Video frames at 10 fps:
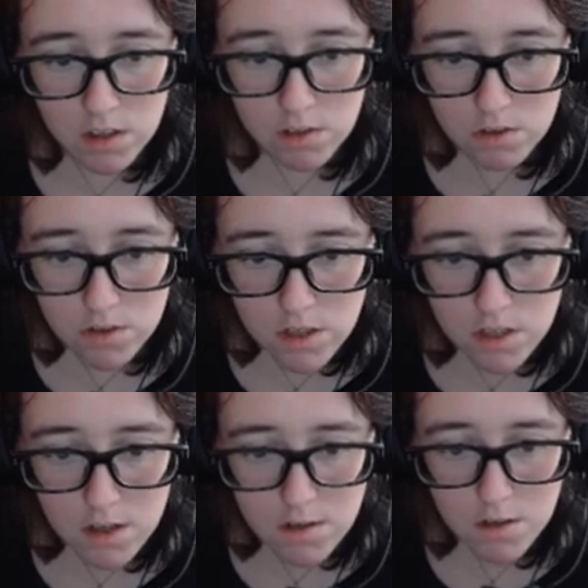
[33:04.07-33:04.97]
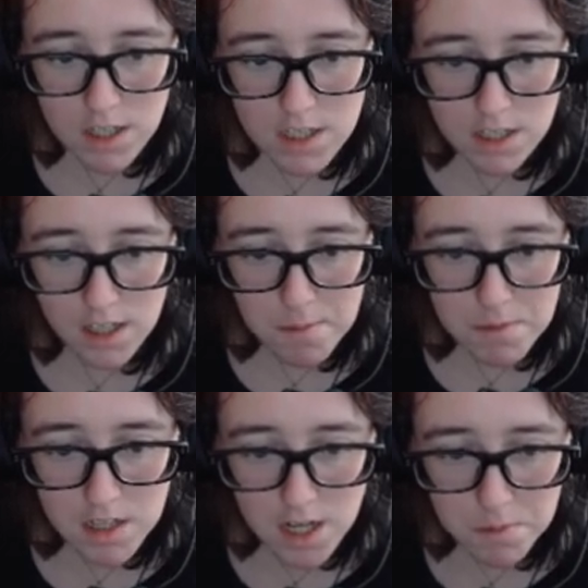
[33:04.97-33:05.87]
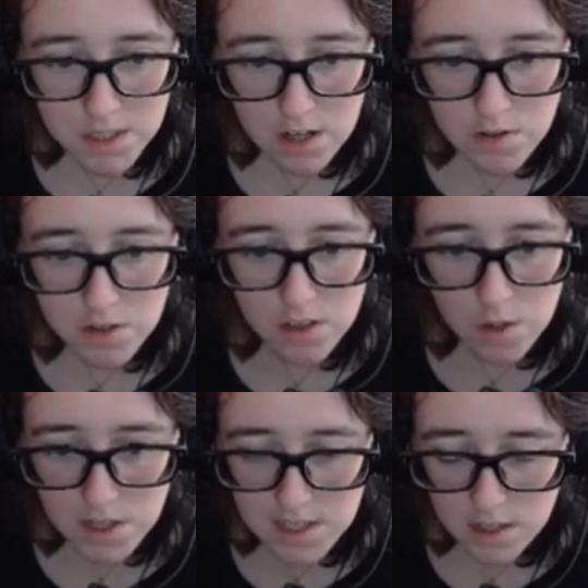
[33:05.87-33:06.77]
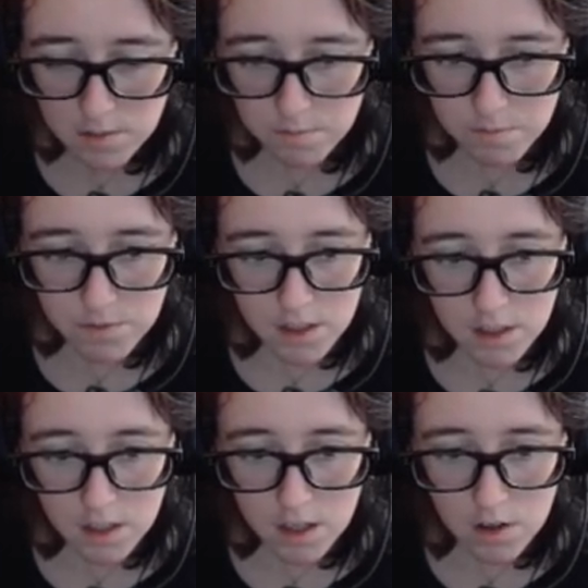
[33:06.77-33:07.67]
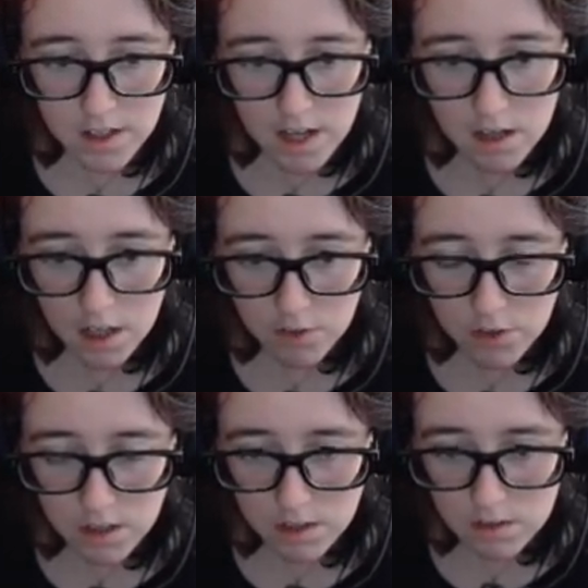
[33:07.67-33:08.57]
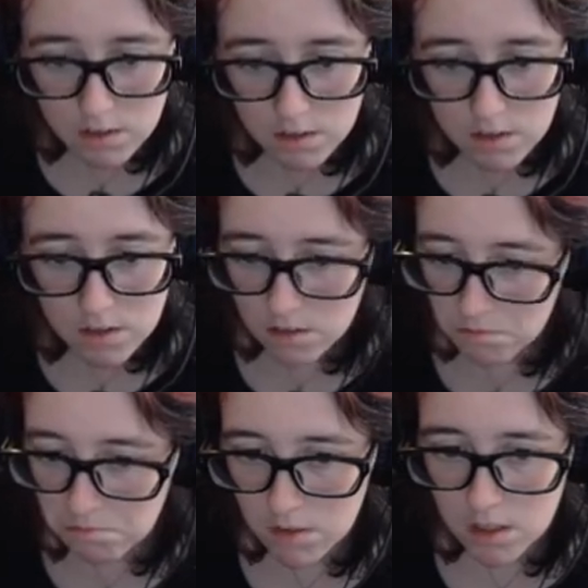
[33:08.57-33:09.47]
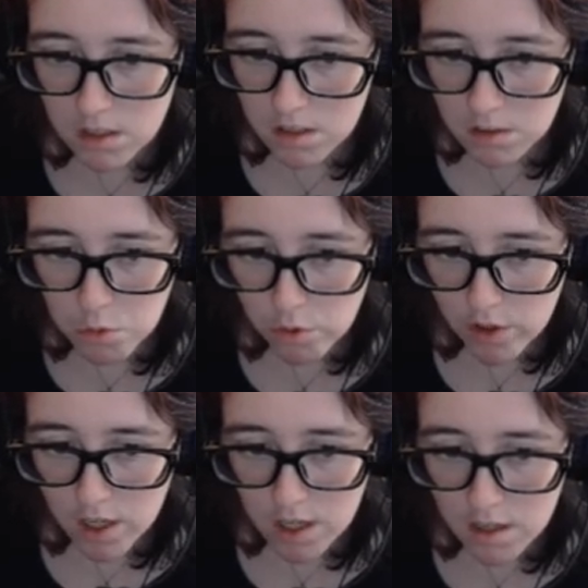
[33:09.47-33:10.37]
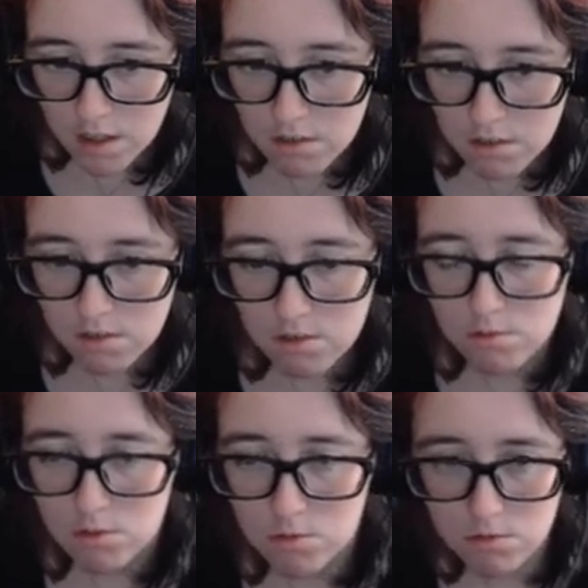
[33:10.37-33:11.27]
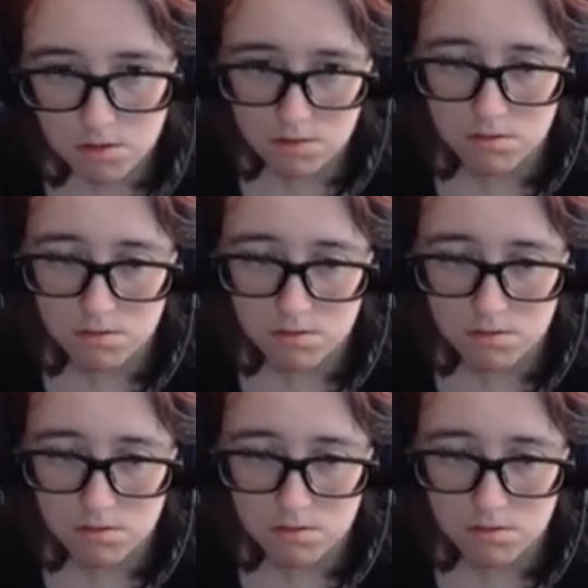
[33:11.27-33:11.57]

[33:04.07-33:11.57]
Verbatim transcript: do you. Shouldn't you two get to climbing? The top of the tower is a long ways up. Go on now, off with you. Well, fine rude.